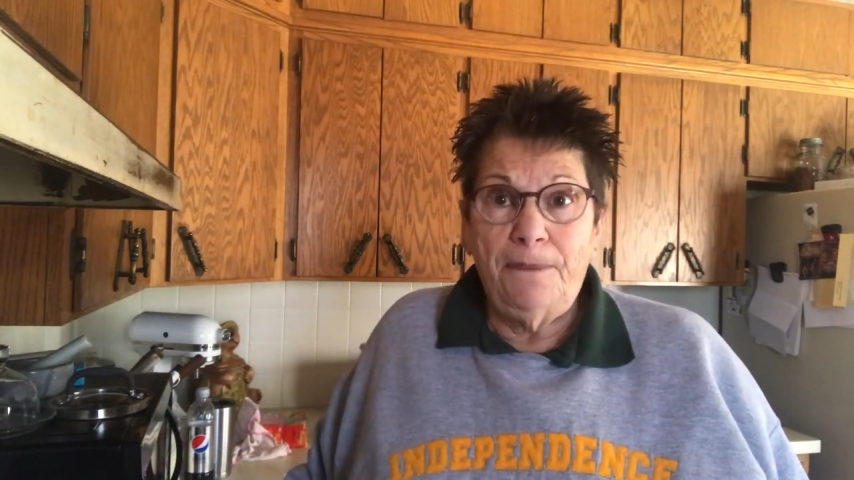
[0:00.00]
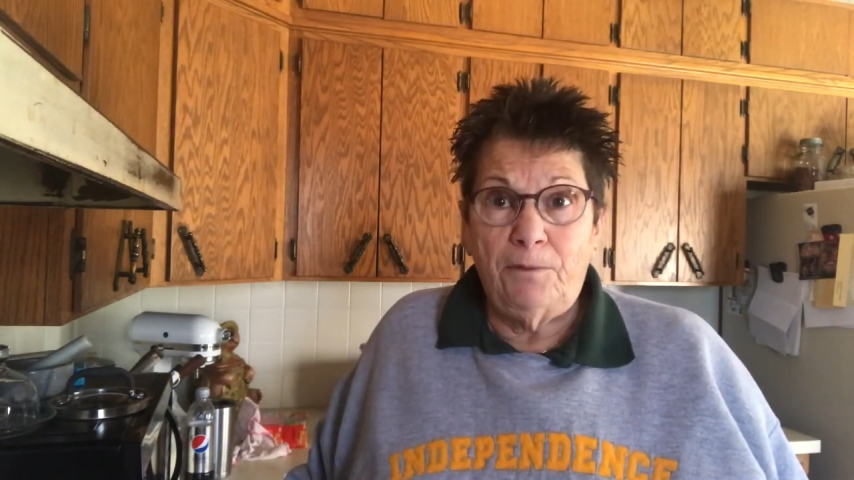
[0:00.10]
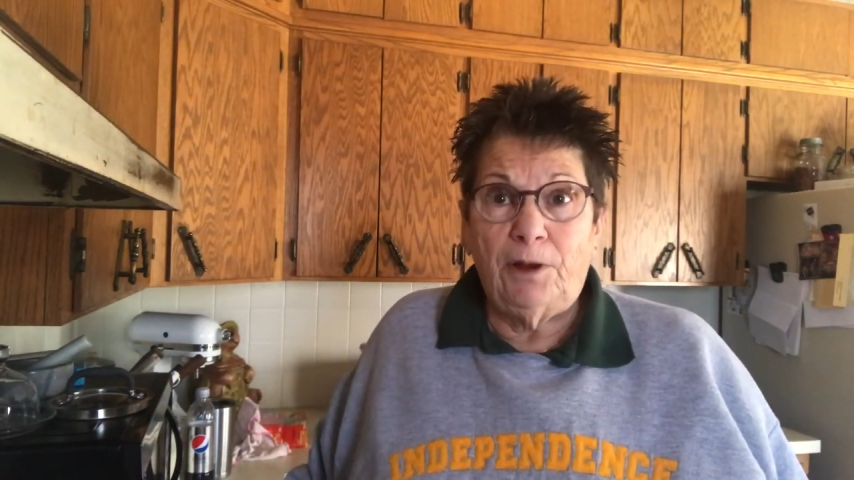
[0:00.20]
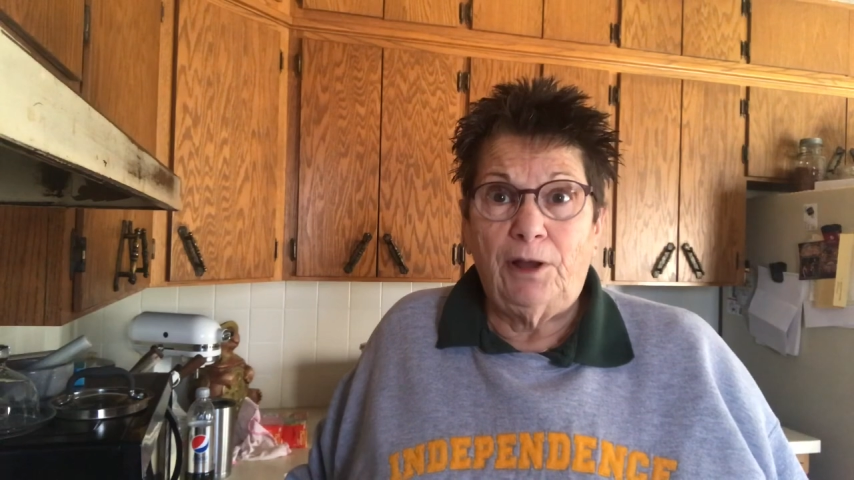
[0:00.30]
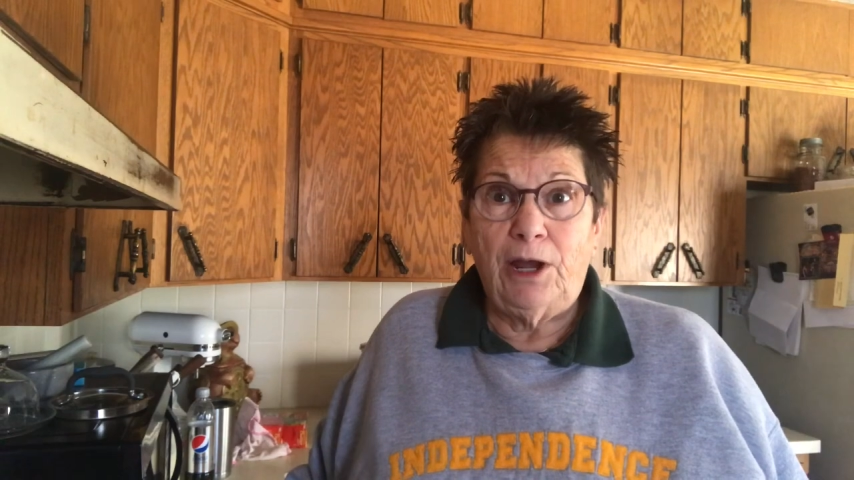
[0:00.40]

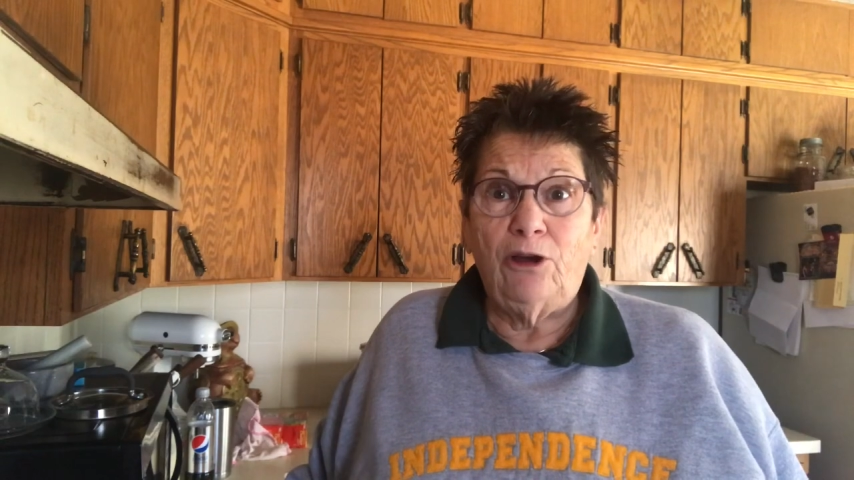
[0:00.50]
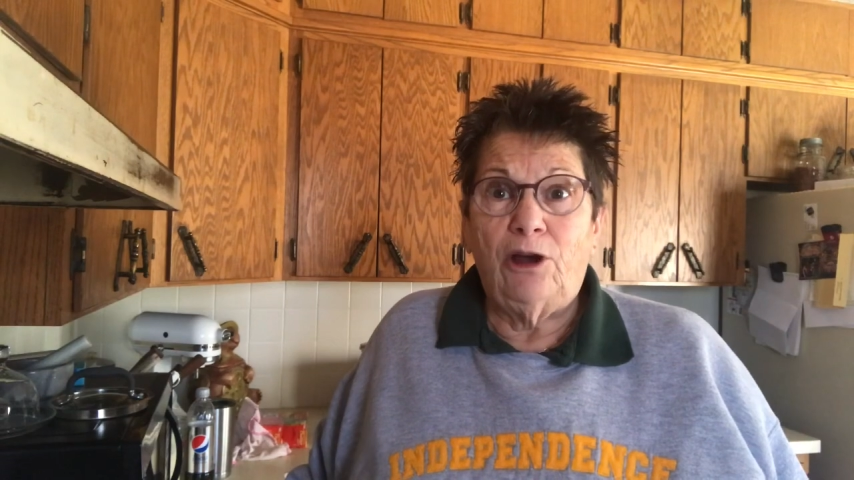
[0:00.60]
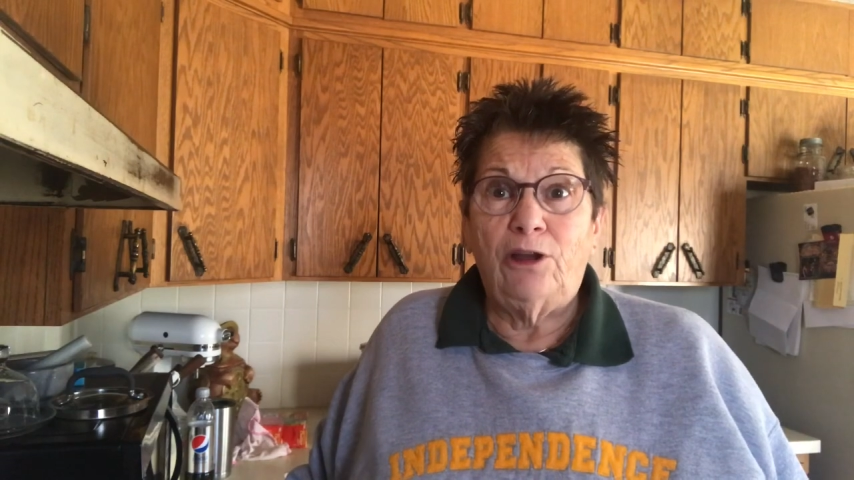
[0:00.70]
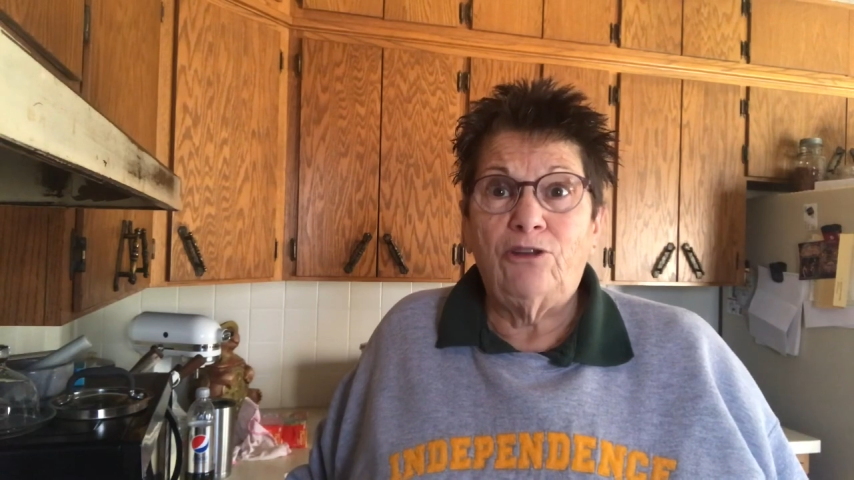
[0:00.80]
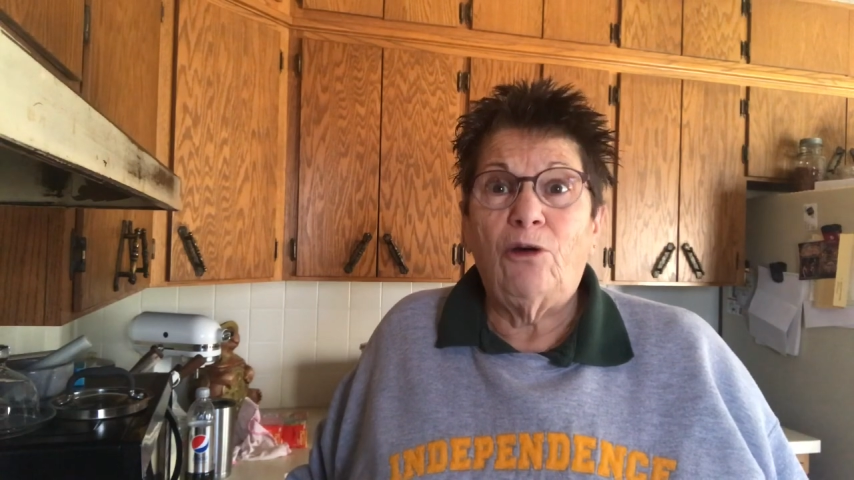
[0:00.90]
Really
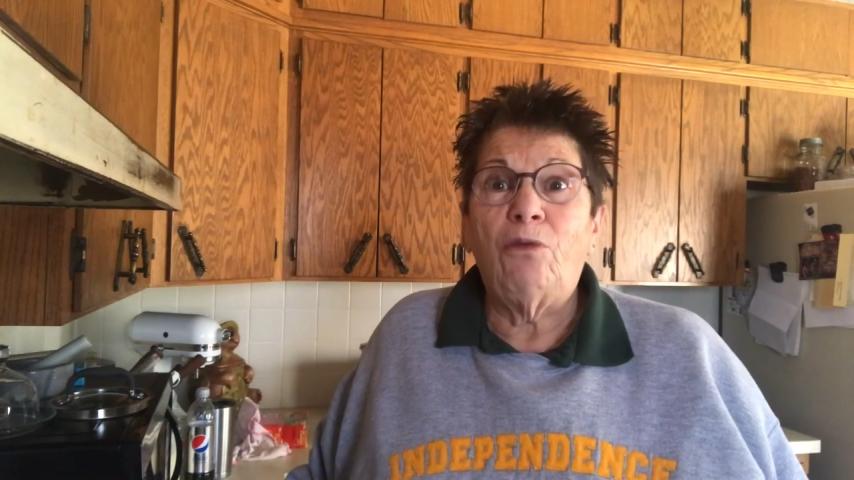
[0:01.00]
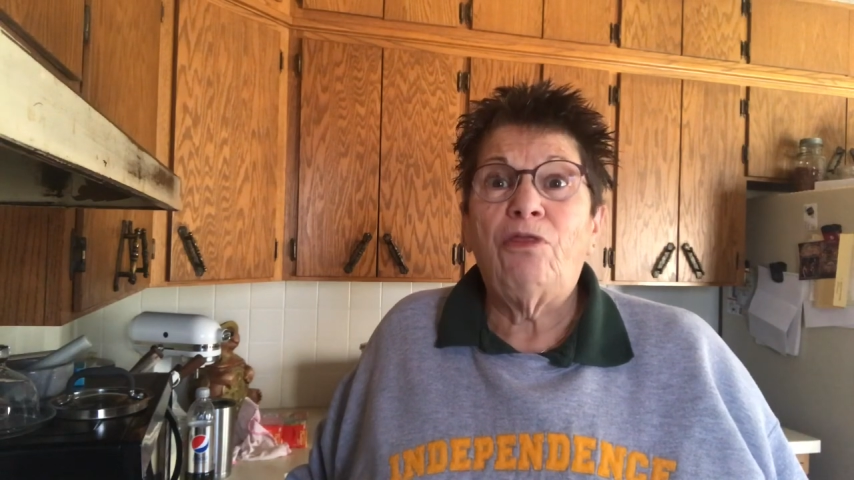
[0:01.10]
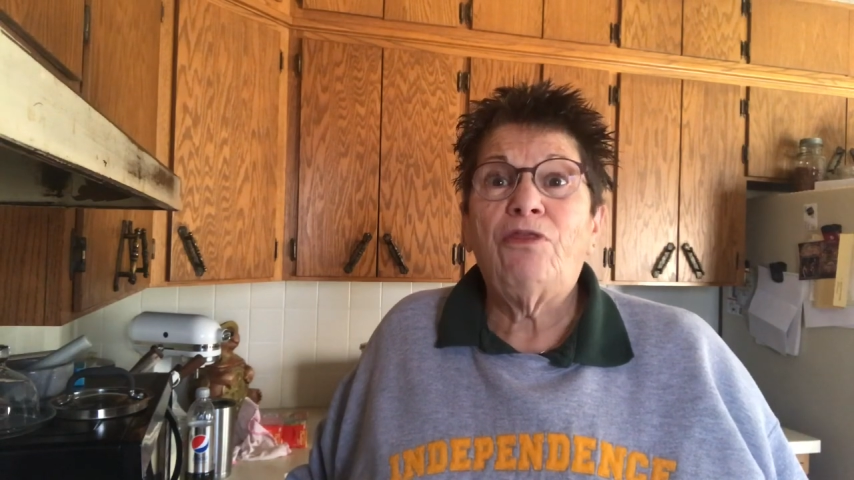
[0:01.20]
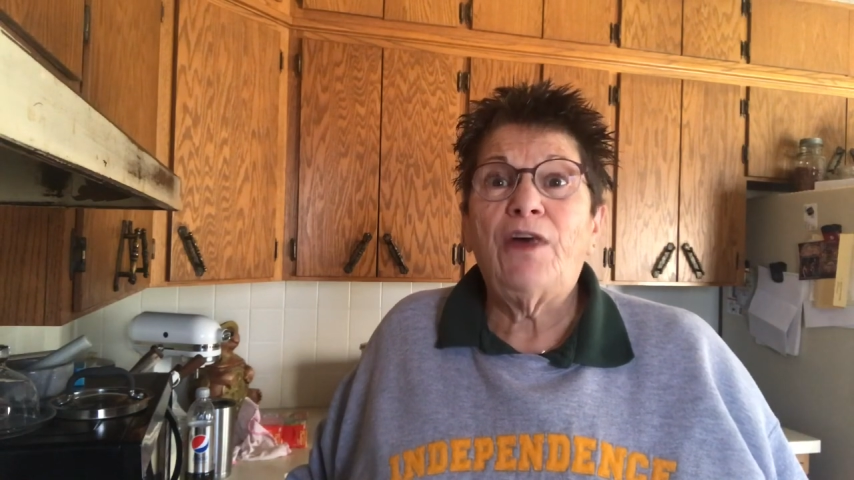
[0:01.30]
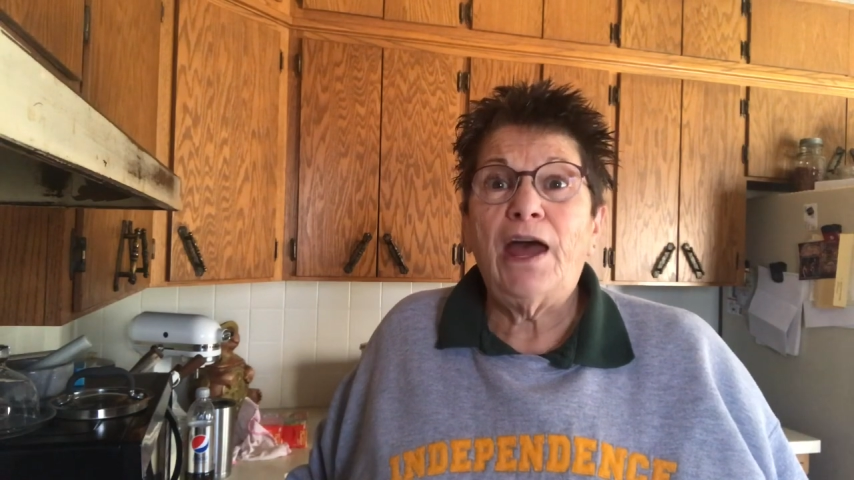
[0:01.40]
good. So
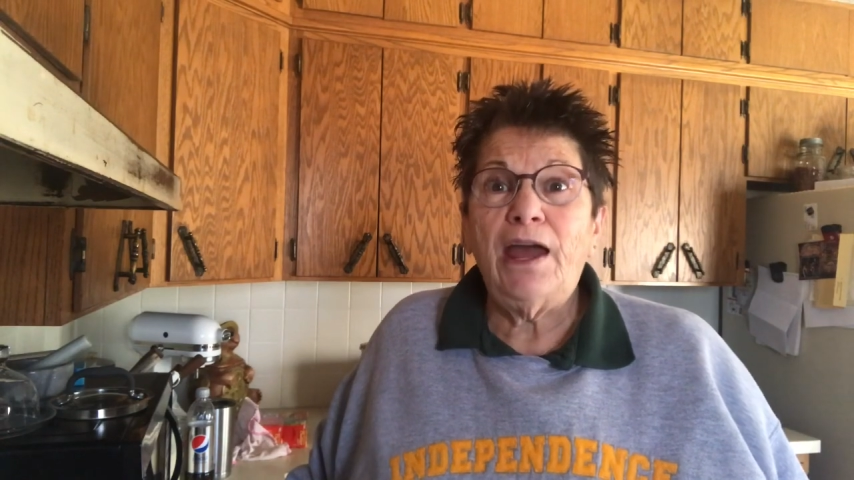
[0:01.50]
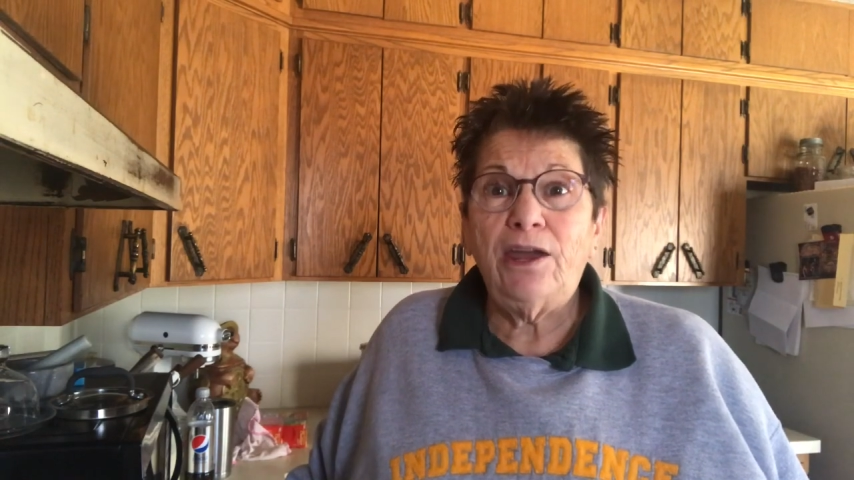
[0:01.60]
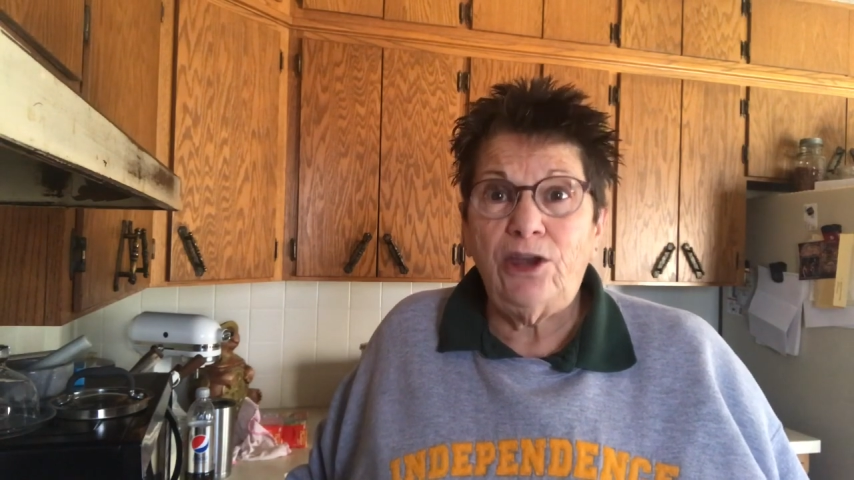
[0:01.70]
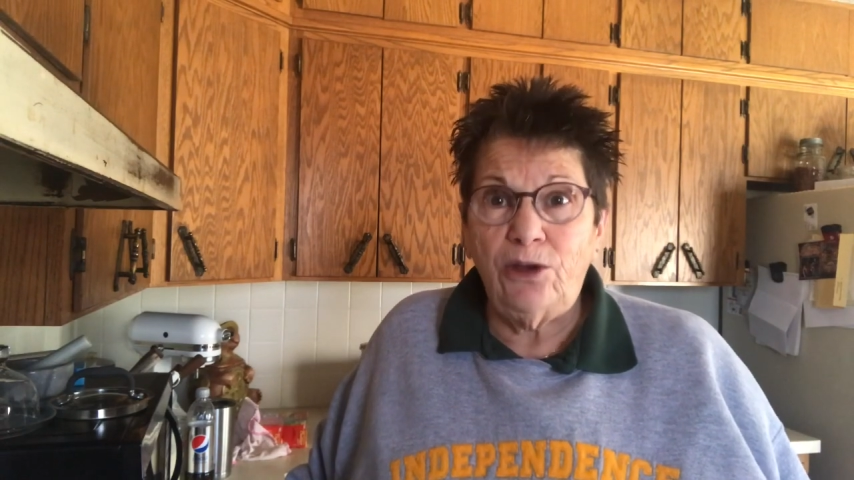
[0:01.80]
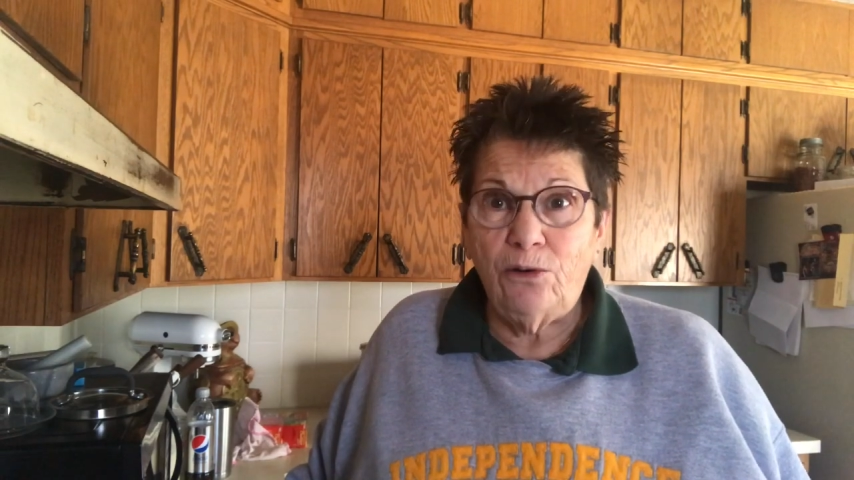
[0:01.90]

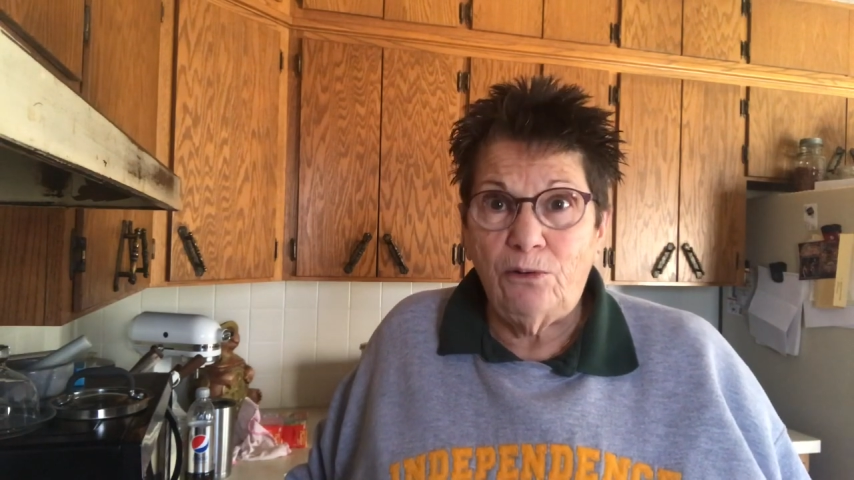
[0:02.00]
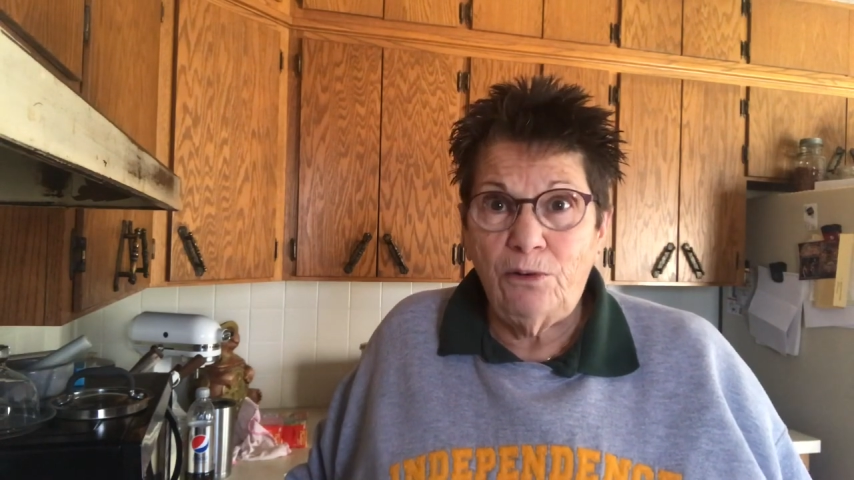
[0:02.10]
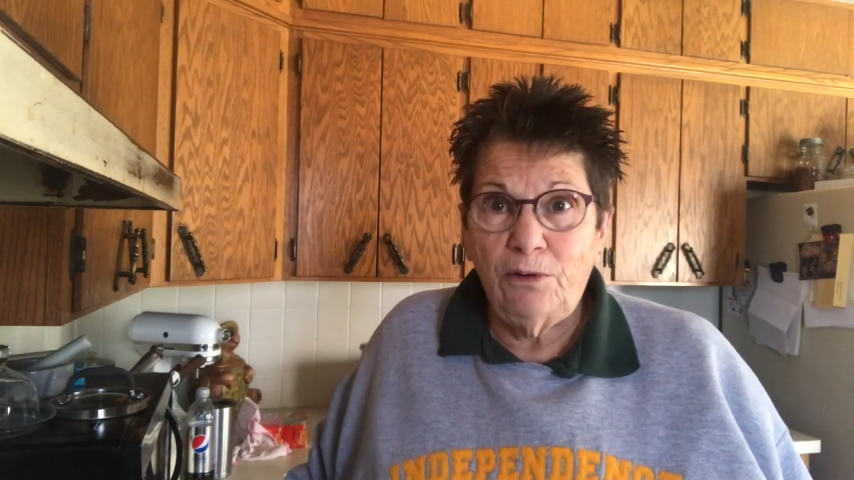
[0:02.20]
thank you,